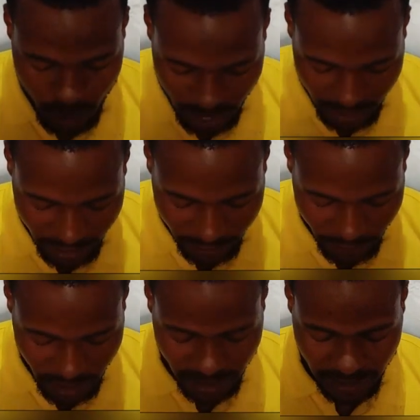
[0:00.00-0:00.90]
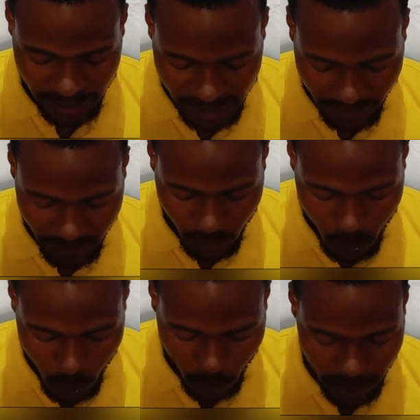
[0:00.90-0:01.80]
to Ghana, leave the
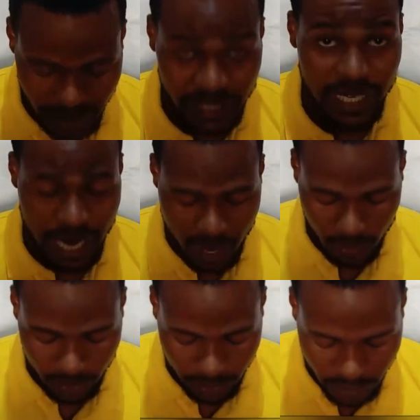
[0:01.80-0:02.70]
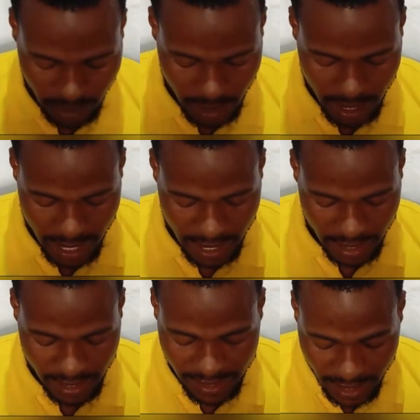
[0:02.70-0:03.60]
gold in the ground.
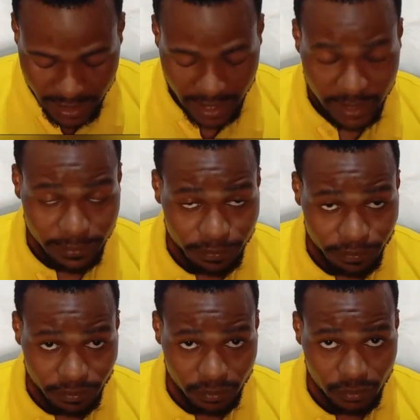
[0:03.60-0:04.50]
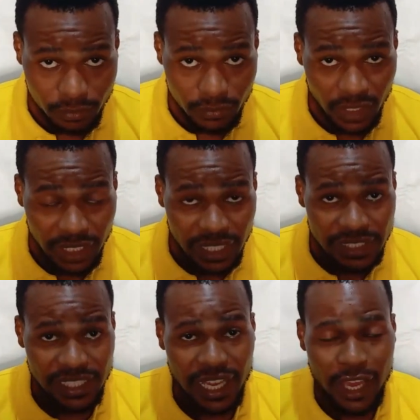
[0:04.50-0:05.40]
He stated.
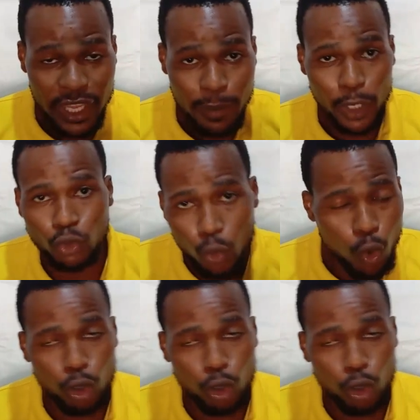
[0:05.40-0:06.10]
Say, you bet two